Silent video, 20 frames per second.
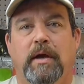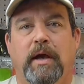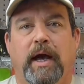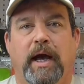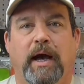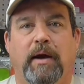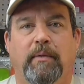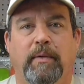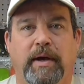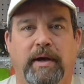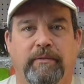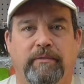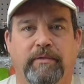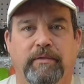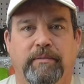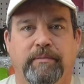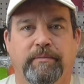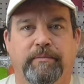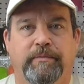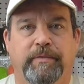
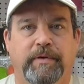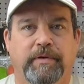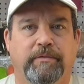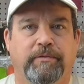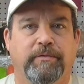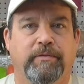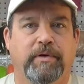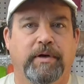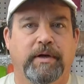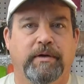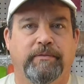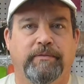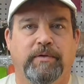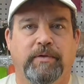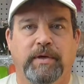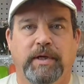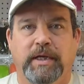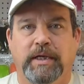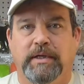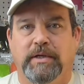However, feel free if
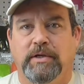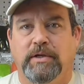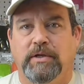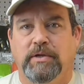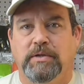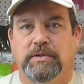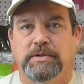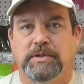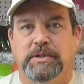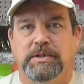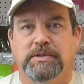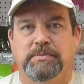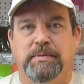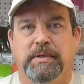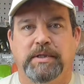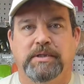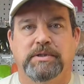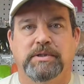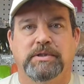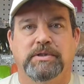you need to use it,
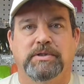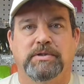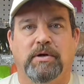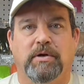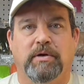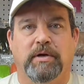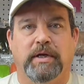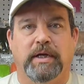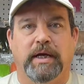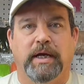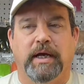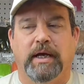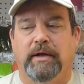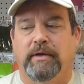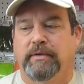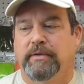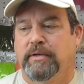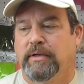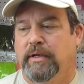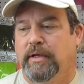especially starting
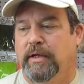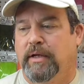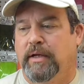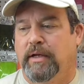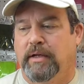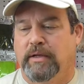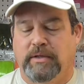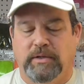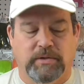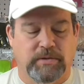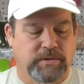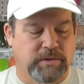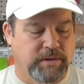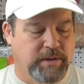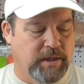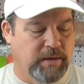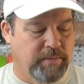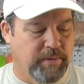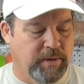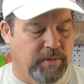out, use a
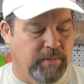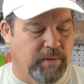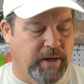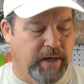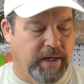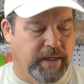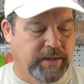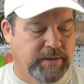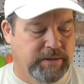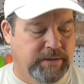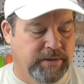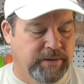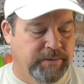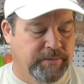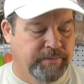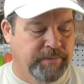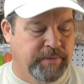dubbing wax.